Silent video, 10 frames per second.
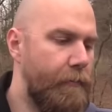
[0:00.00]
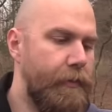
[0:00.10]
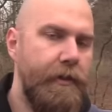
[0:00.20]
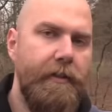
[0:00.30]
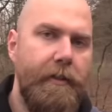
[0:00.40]

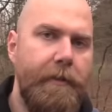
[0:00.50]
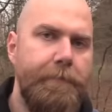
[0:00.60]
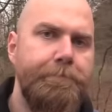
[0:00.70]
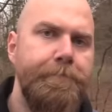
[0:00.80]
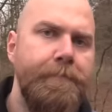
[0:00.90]
machine
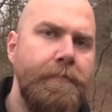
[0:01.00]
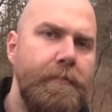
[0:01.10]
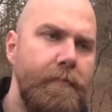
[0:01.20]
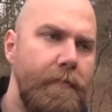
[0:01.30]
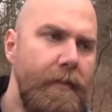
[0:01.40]
gun.
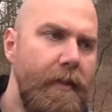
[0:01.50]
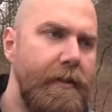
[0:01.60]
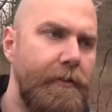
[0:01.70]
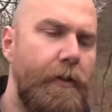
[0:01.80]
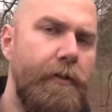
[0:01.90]

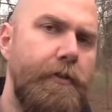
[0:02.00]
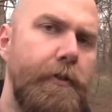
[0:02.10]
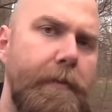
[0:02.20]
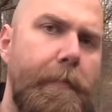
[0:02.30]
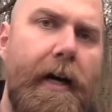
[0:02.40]
As long as you
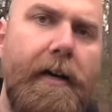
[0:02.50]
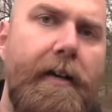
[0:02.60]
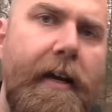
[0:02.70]
can buy a